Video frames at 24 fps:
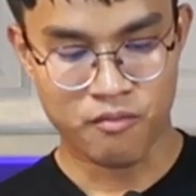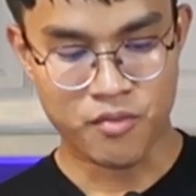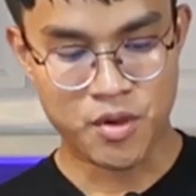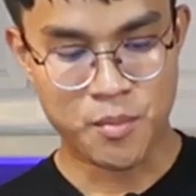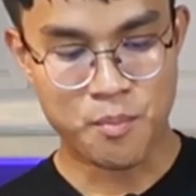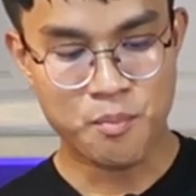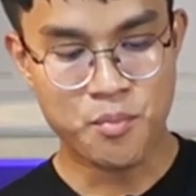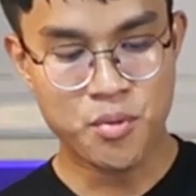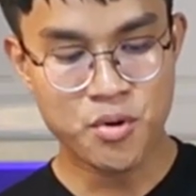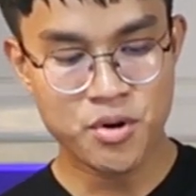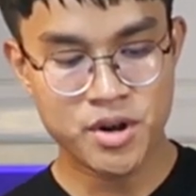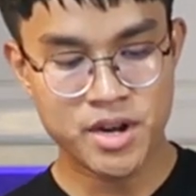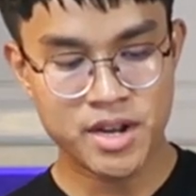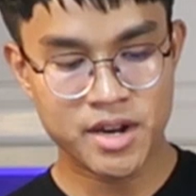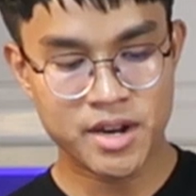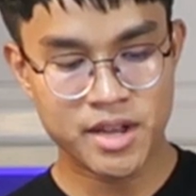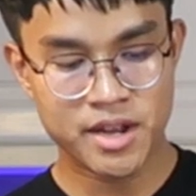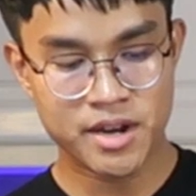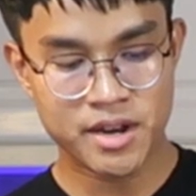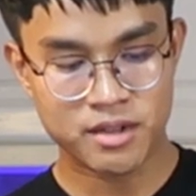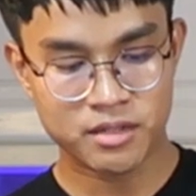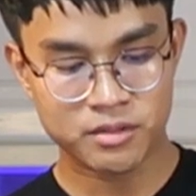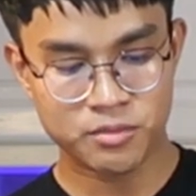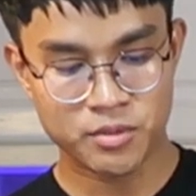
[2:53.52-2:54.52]
We put it
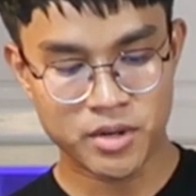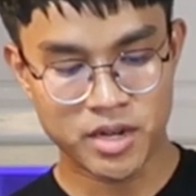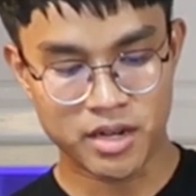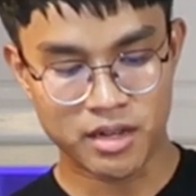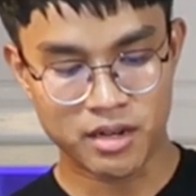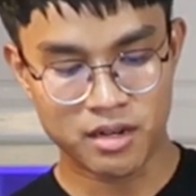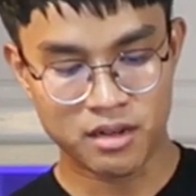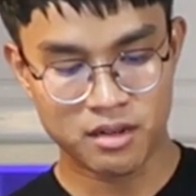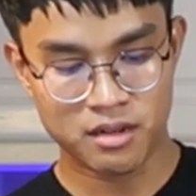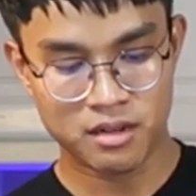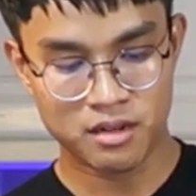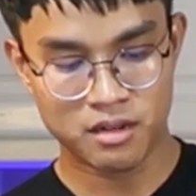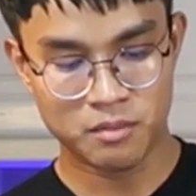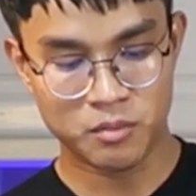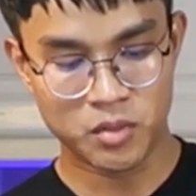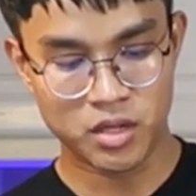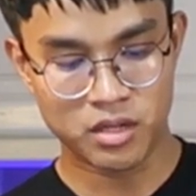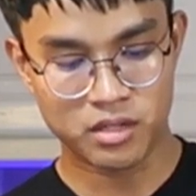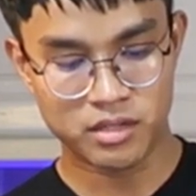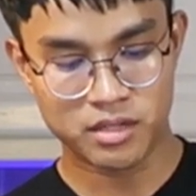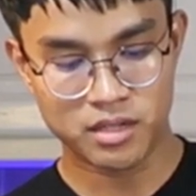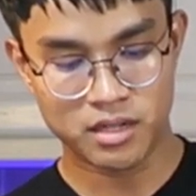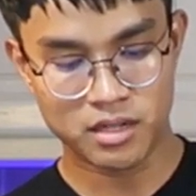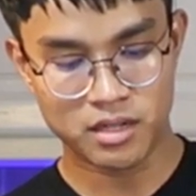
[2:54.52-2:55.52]
in as well,
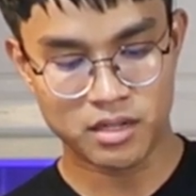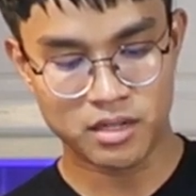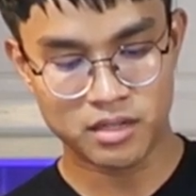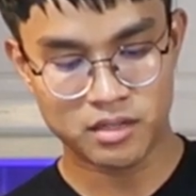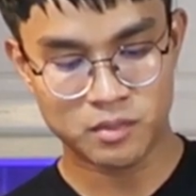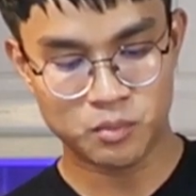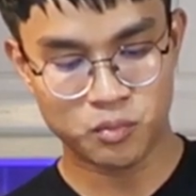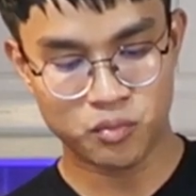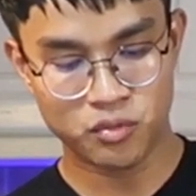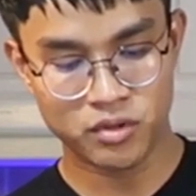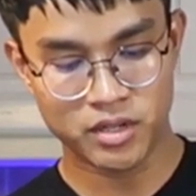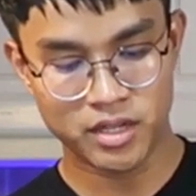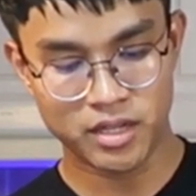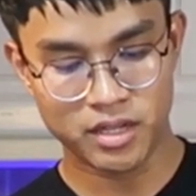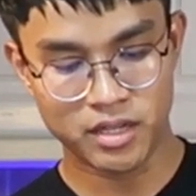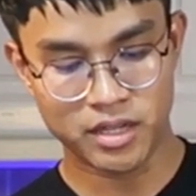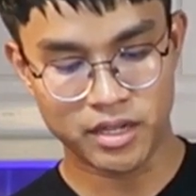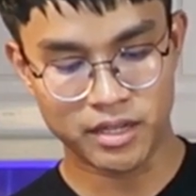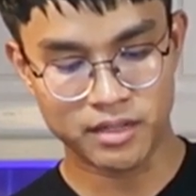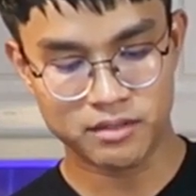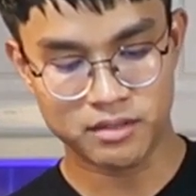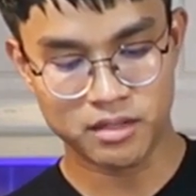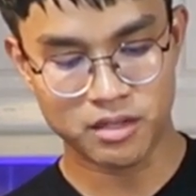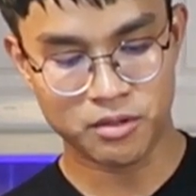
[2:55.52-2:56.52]
but let's put it
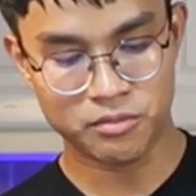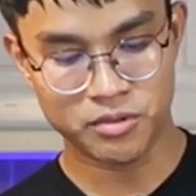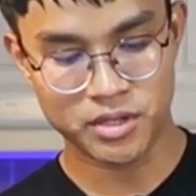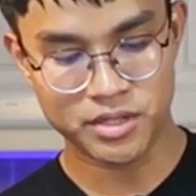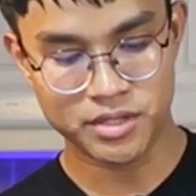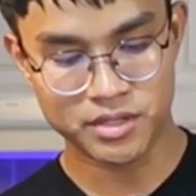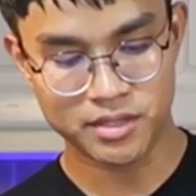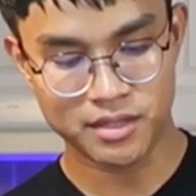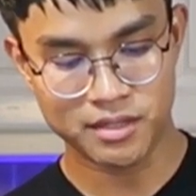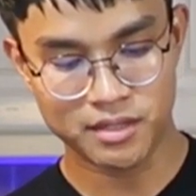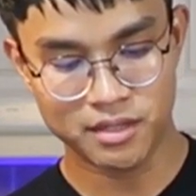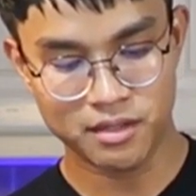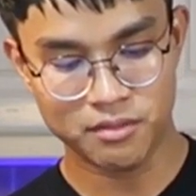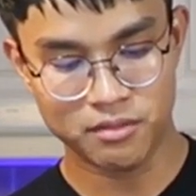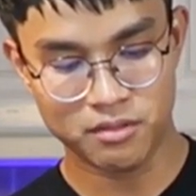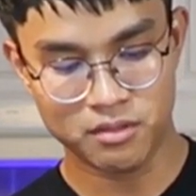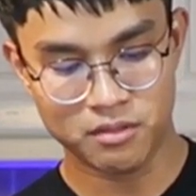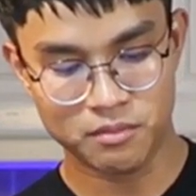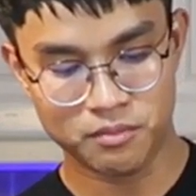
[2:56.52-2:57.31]
like sequentially. We